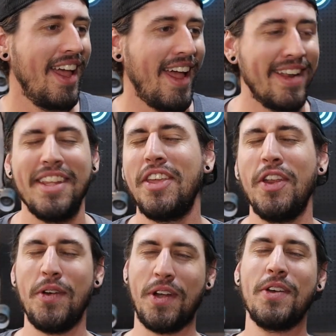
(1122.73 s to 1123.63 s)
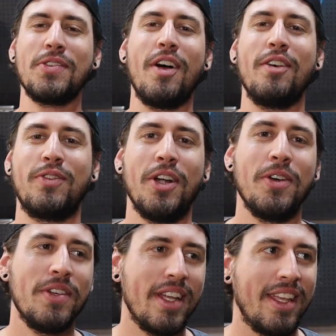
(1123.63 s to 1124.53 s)
And, you know, Coastal
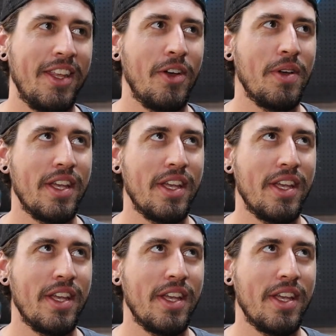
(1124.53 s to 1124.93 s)
Offroad, you know,